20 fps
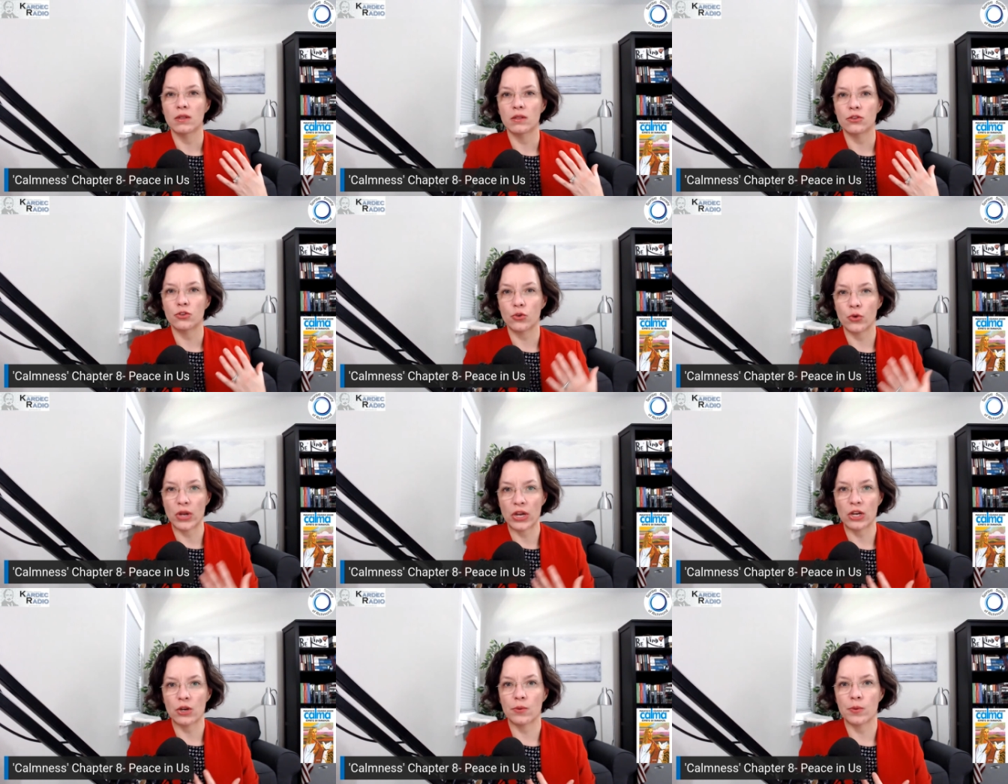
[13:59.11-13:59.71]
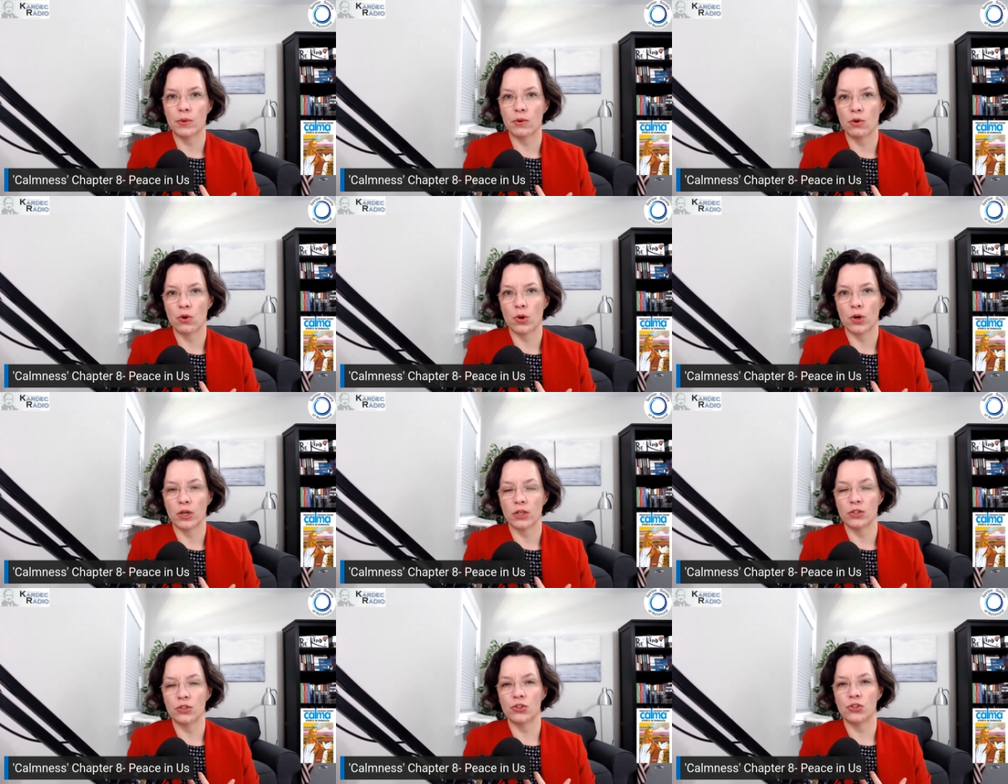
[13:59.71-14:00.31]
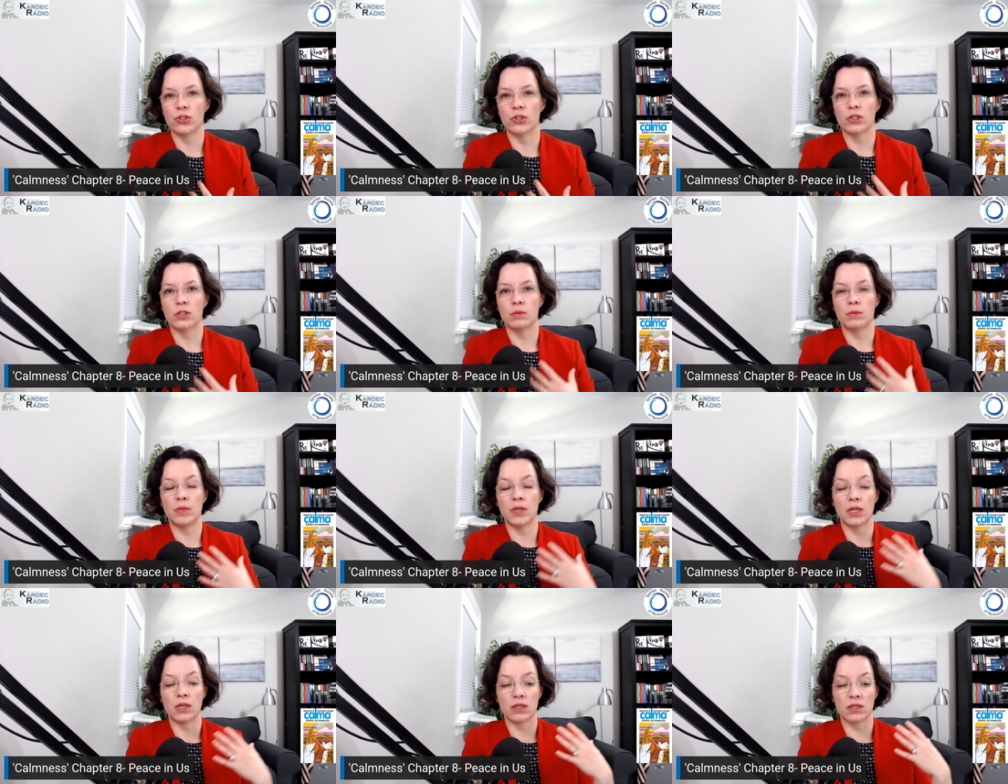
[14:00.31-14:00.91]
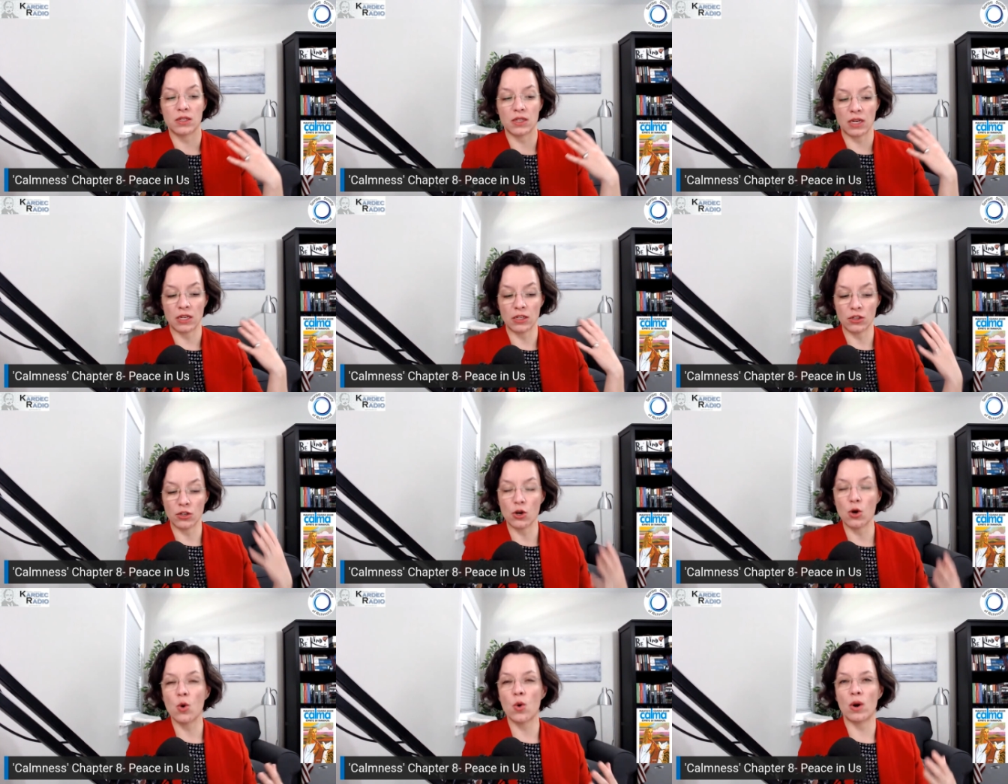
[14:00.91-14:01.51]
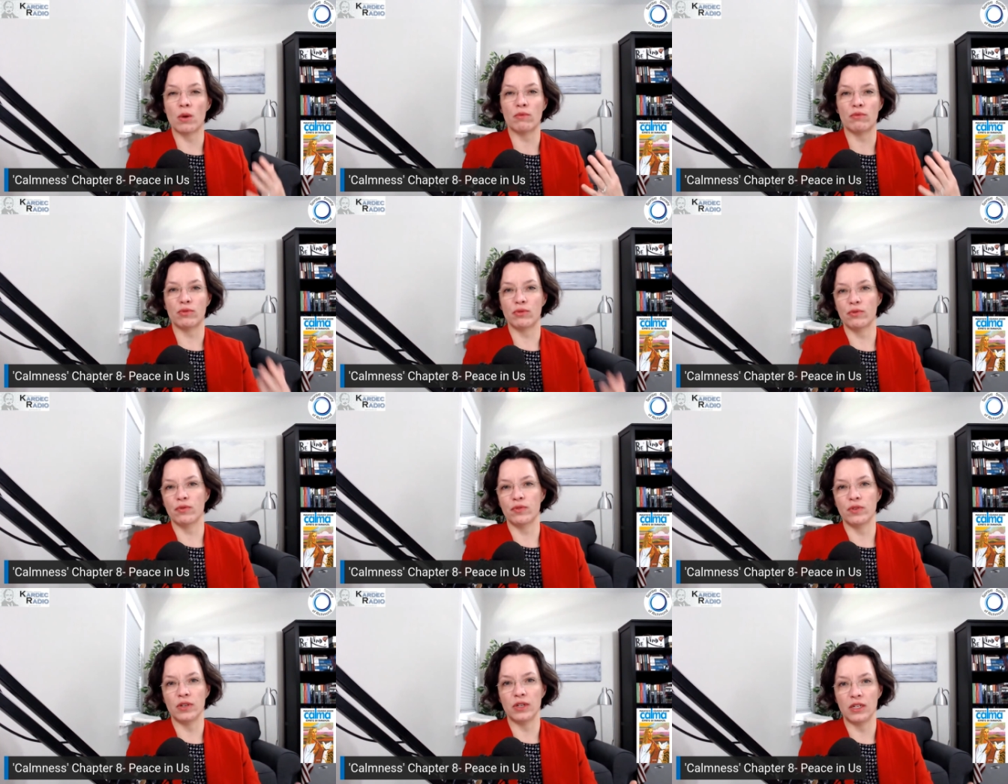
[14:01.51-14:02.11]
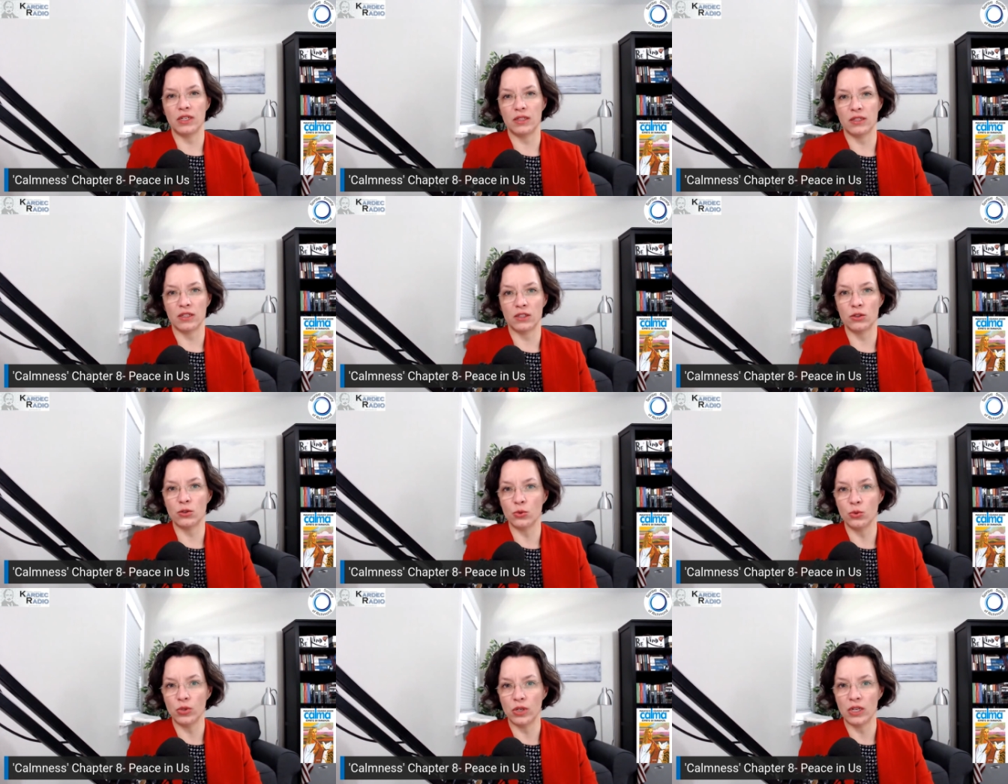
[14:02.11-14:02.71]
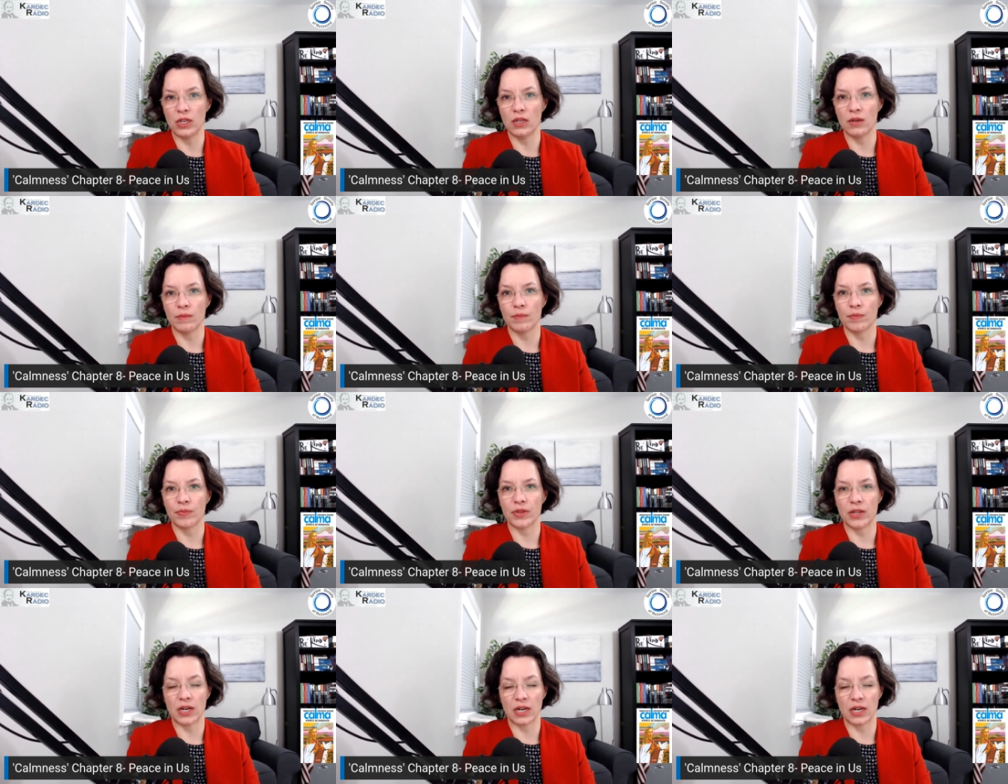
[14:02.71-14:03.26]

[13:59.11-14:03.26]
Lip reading: tranquil conscience, because I know I'm fulfilling the duty that I